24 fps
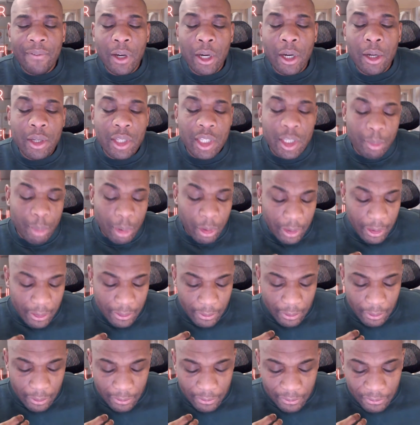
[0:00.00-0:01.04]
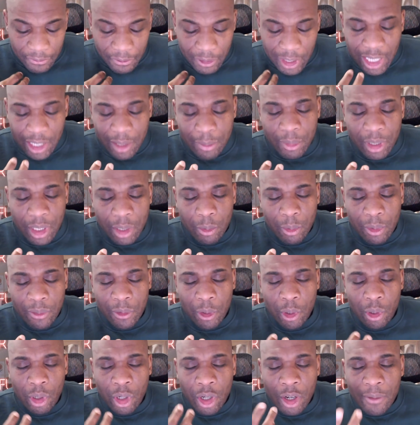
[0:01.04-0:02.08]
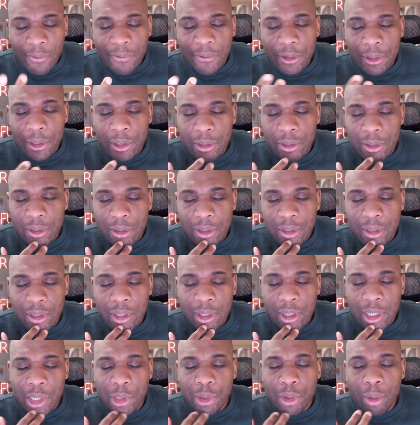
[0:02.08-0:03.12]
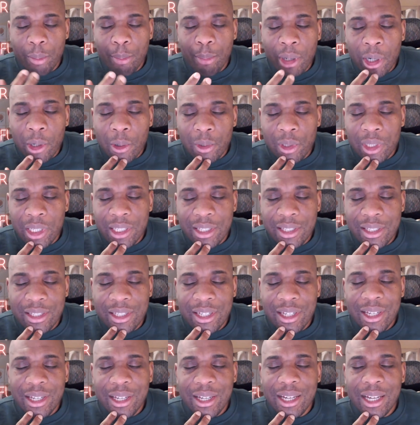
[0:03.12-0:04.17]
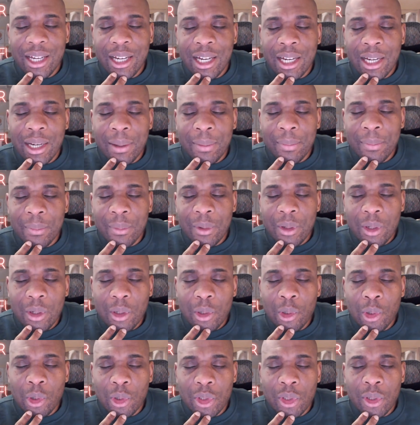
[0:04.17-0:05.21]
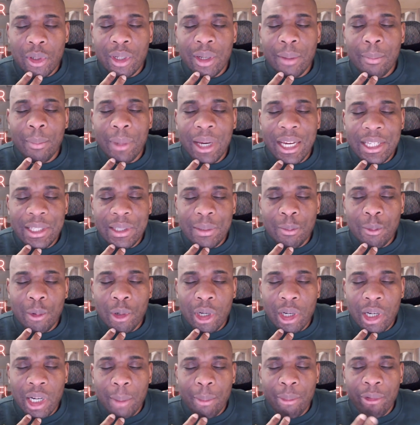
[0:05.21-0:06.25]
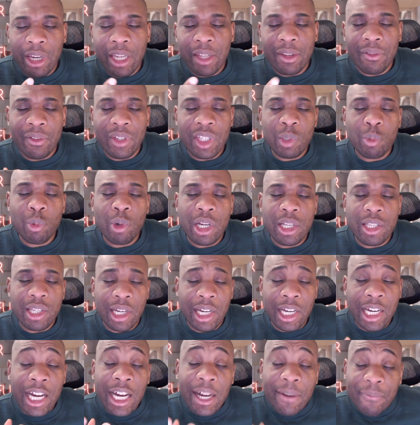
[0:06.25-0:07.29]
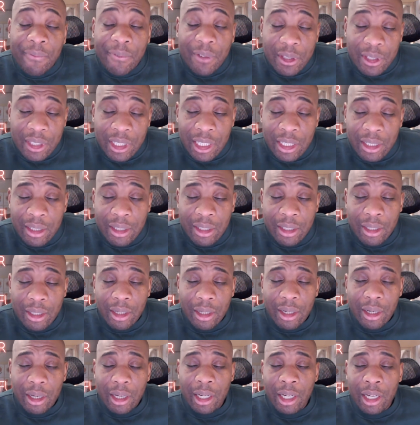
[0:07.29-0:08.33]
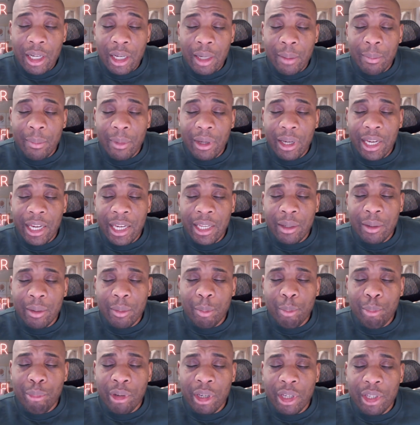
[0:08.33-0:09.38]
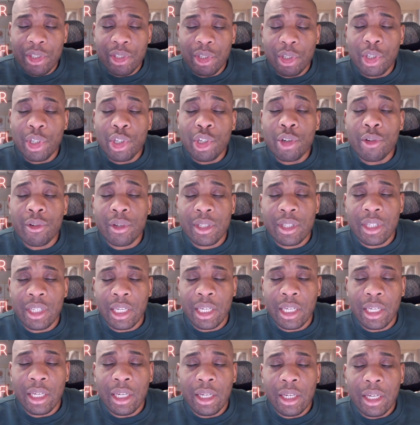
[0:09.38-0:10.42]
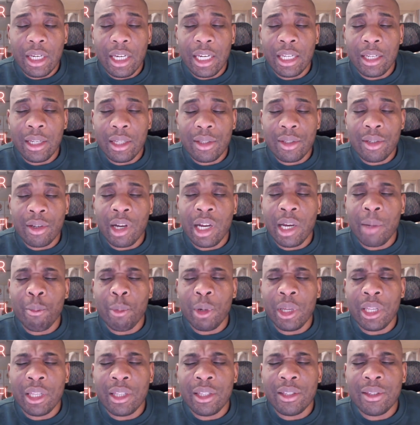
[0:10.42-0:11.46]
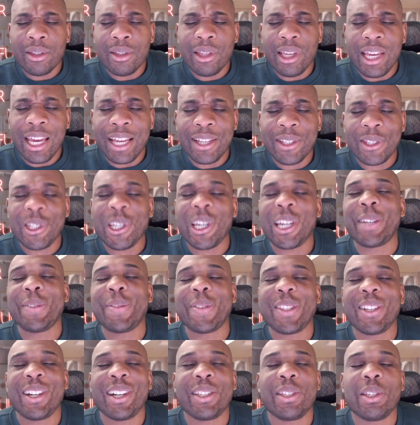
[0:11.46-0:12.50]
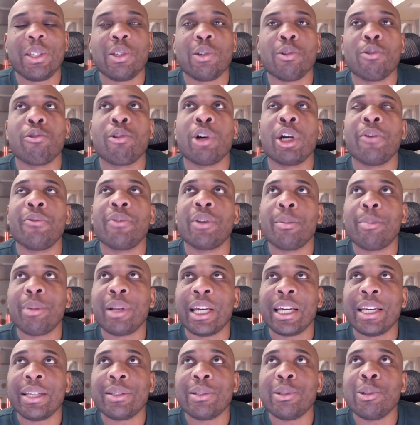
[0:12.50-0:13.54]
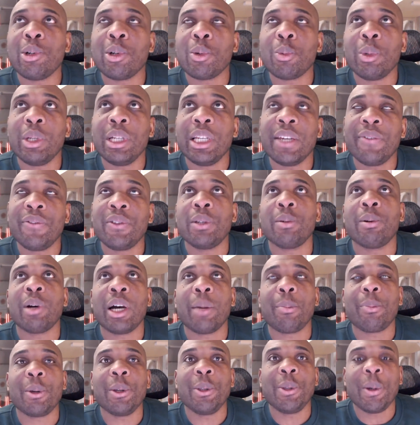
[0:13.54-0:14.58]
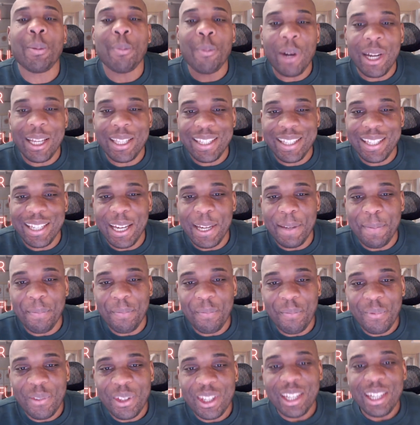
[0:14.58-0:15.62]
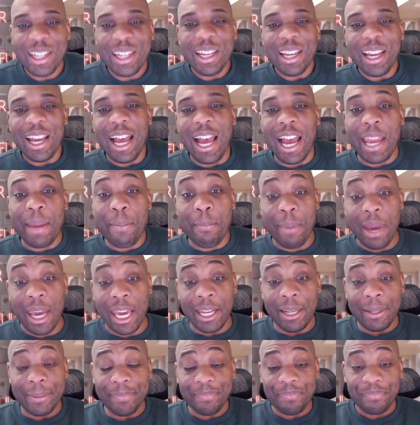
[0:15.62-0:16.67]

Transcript: Holy Spirit, flood me with your confidence and your boldness. Lord, do an amazing work. I pray that these words are comforting and bring a security in a time when our circumstances are all over the place. Lord, we lift you up in your mighty name. Amen.